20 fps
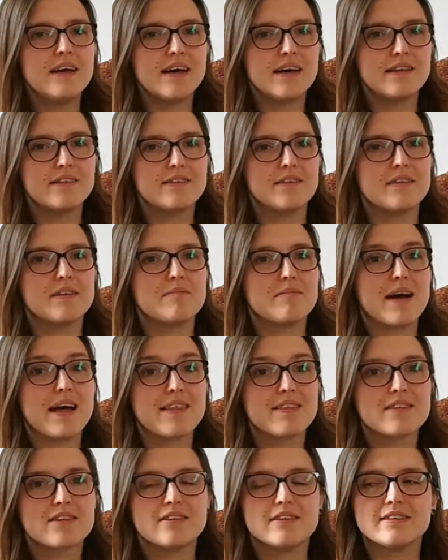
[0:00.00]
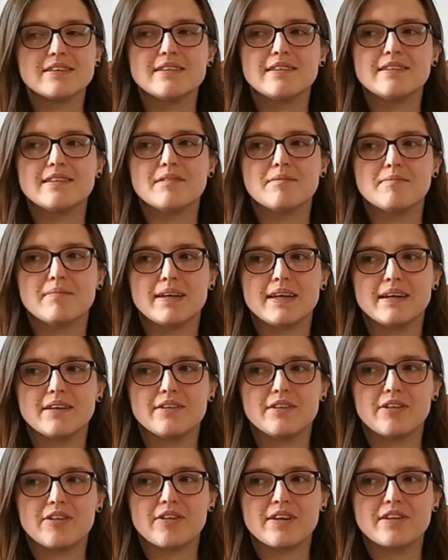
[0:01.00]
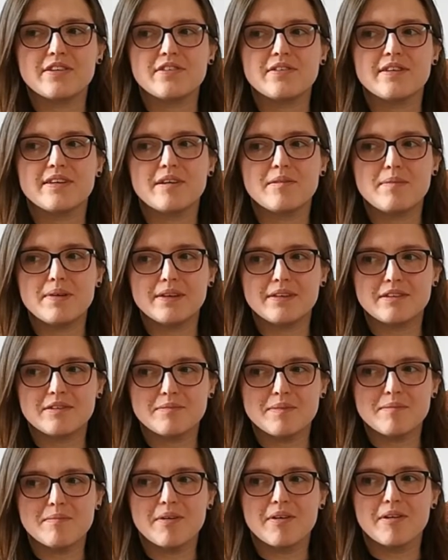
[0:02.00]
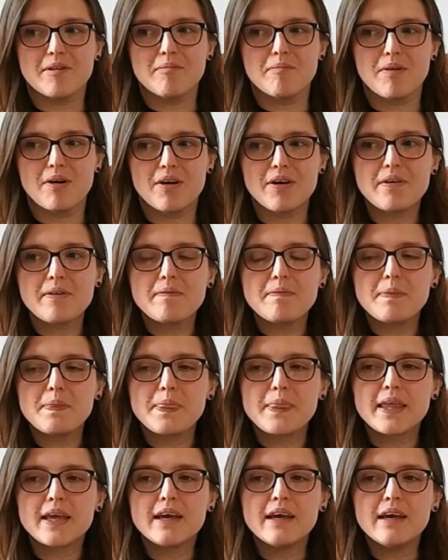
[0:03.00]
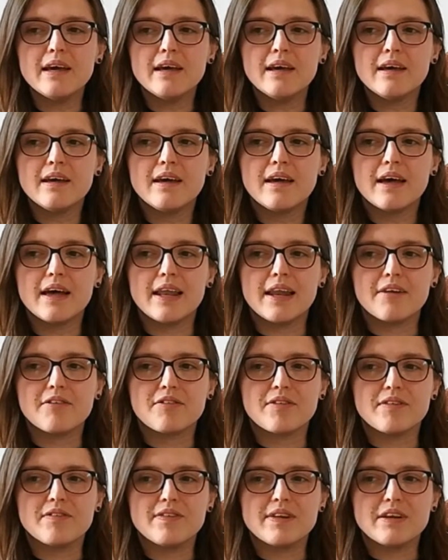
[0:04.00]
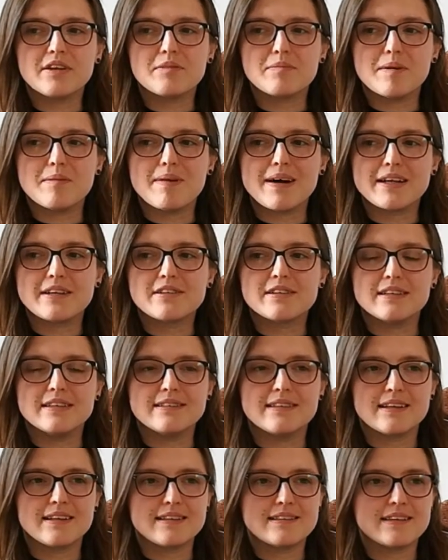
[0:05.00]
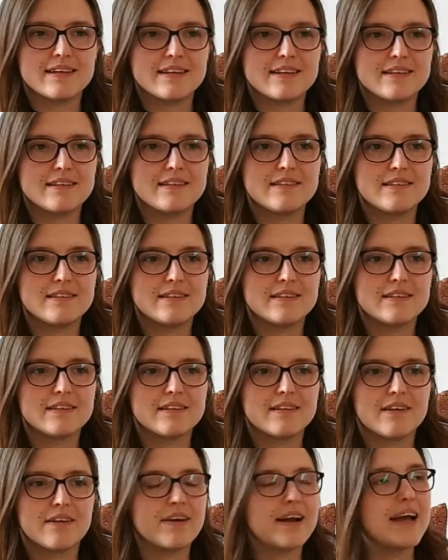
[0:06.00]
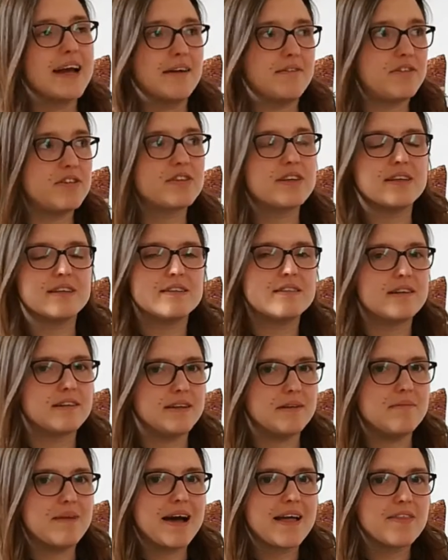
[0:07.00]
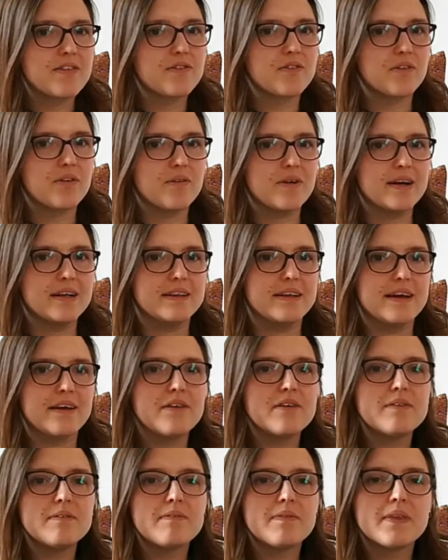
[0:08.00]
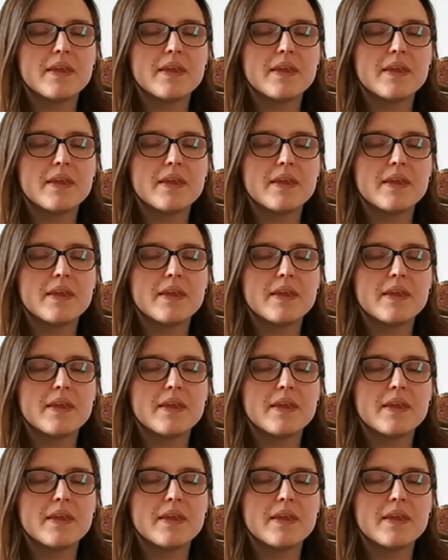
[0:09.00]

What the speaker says: And so the maths courses in my undergraduate appealed to me more and more. And after I finished my bachelor's, I decided, okay, I'm just going to study maths for a while now.